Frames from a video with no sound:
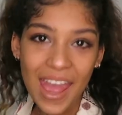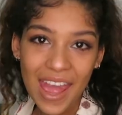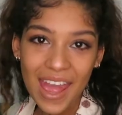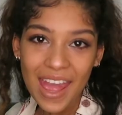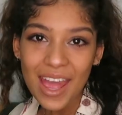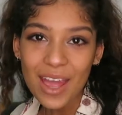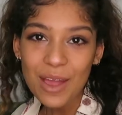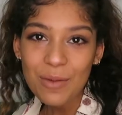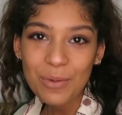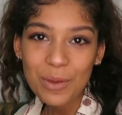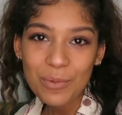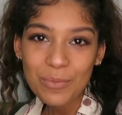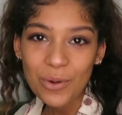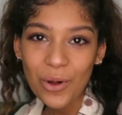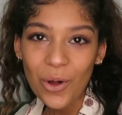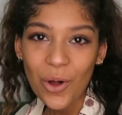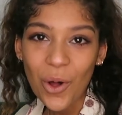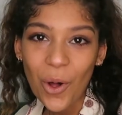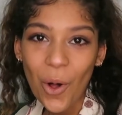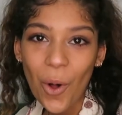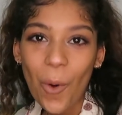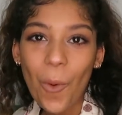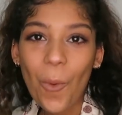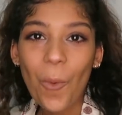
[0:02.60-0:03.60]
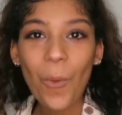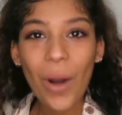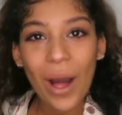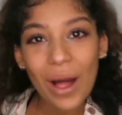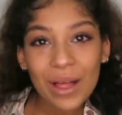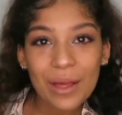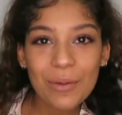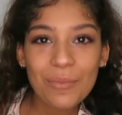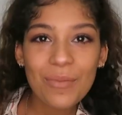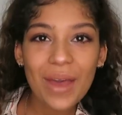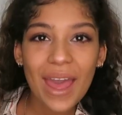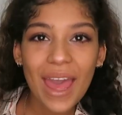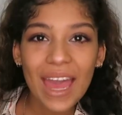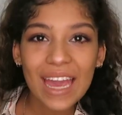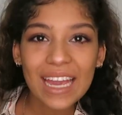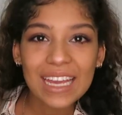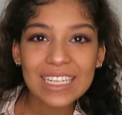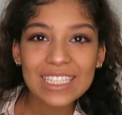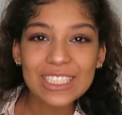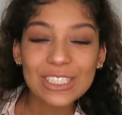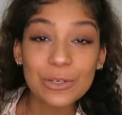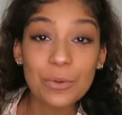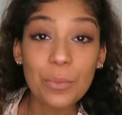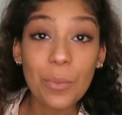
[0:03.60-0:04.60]
Hey people, welcome
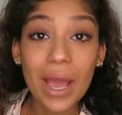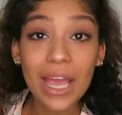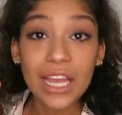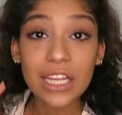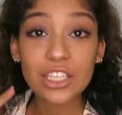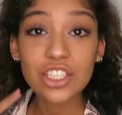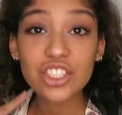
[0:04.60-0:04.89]
back to my